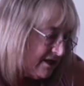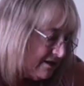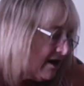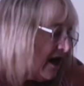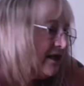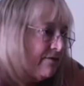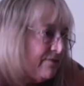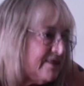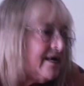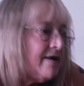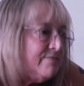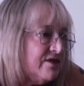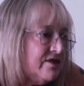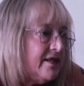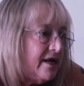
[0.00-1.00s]
I'll give you time
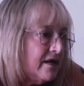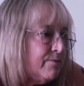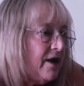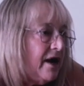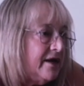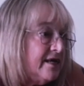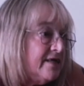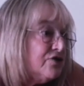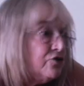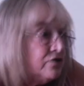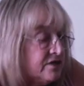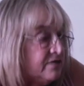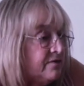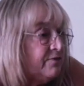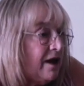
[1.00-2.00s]
to think about it, talk
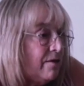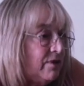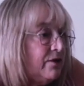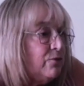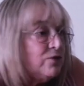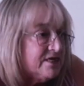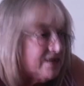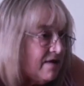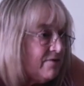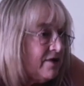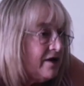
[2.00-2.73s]
to your family, whatever.